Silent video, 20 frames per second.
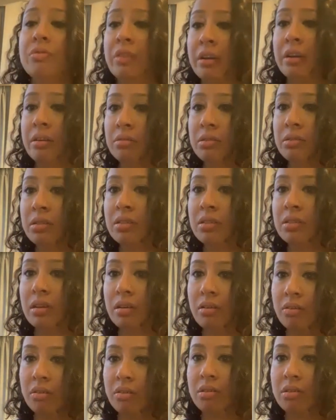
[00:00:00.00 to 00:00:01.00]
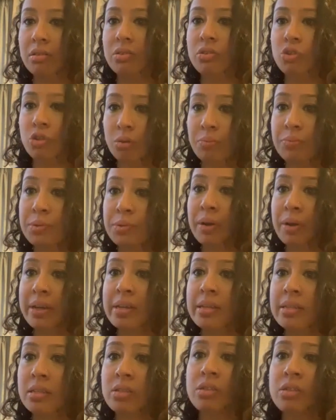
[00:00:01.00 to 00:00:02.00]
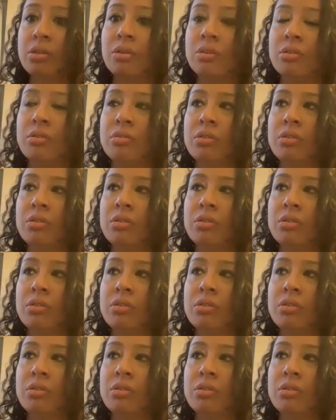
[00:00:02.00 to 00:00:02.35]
around a lot jobs-wise. So,